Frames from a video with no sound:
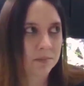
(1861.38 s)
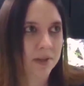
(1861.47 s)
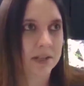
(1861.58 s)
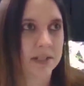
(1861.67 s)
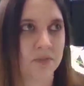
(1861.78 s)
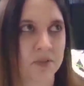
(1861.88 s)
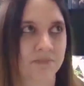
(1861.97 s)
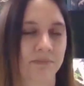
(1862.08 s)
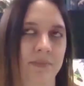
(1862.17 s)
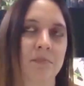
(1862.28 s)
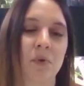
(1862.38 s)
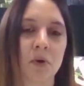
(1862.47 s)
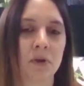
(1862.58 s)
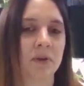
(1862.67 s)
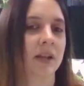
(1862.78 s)
to be a different
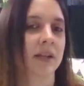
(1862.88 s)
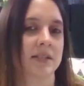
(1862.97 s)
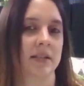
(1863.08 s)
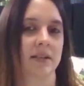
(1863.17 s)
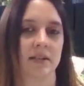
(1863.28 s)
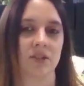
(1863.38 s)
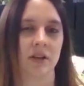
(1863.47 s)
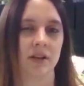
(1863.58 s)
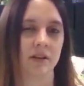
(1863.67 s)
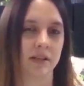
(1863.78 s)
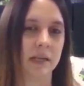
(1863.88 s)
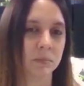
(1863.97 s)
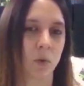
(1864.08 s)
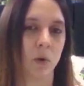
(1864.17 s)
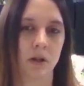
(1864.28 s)
importer in that sense. I try to keep the
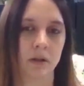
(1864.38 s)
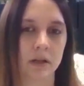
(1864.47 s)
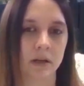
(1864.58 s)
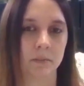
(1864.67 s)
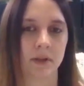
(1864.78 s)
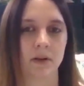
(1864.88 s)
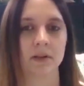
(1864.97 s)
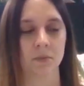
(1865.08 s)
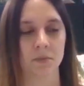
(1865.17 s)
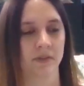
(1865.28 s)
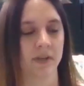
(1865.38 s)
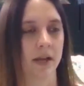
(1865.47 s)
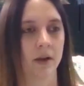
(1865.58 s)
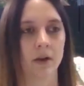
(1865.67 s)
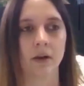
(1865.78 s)
quality up there in terms of
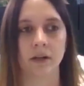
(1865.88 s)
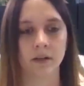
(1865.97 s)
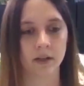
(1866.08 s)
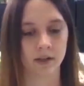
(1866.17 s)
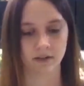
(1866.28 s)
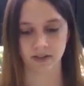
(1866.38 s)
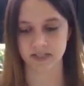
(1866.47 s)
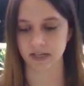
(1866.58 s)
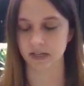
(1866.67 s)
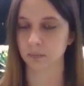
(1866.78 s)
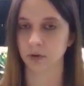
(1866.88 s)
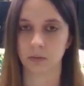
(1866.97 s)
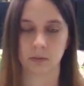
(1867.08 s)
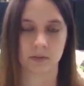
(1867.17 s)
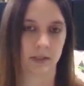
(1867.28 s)
care. And if I see any
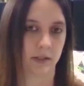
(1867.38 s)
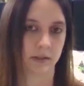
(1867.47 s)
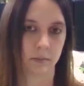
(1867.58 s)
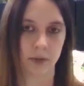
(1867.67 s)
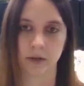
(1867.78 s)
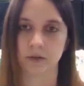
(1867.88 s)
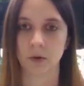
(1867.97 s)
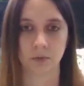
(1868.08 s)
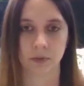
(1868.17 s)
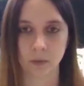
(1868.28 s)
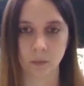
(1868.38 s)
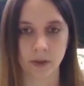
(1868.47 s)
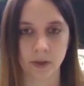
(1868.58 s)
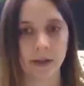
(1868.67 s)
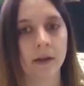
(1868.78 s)
problems, I let the buyer know right
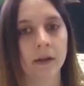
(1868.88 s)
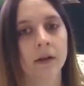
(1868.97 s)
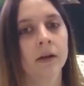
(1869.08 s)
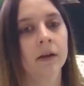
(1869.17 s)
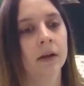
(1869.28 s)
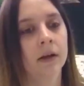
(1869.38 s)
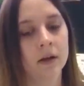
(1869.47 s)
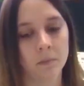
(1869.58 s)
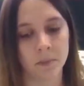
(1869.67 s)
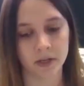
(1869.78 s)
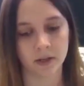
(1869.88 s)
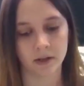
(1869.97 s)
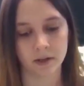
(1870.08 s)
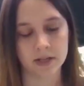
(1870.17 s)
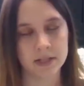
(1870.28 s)
away. But
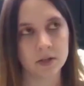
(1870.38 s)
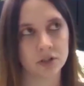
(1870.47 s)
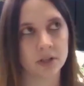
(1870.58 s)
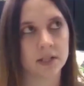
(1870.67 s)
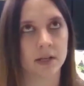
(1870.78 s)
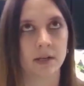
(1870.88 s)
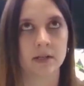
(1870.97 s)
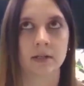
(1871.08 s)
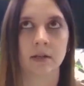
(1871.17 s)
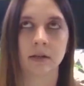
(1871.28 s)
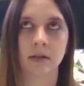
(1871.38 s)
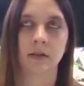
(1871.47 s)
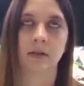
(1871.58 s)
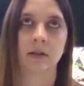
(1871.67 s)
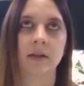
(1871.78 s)
it usually takes
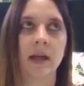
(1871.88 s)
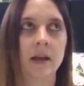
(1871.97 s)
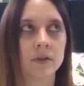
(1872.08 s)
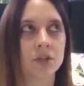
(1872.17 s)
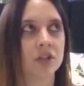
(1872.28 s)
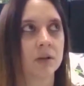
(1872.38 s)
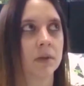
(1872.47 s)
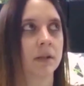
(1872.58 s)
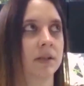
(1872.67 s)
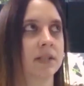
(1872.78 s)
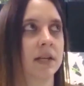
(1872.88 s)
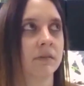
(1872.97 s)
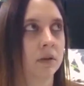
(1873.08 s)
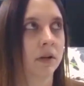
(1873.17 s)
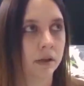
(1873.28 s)
an average shipment, let's say
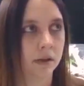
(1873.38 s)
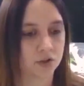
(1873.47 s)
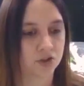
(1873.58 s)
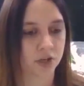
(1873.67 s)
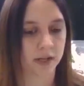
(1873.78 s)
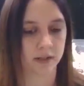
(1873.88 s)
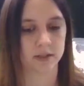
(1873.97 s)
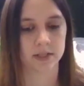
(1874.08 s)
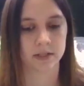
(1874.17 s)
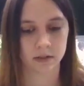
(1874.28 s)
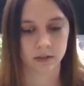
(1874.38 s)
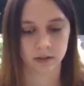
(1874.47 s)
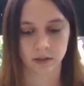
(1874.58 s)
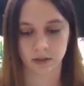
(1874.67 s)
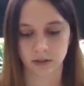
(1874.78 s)
around 800 heads,
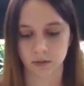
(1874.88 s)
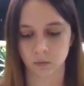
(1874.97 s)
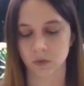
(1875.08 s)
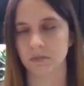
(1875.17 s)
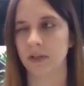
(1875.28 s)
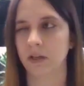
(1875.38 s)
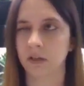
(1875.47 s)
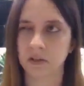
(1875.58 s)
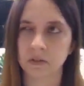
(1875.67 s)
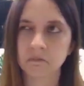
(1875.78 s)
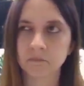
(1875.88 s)
would be,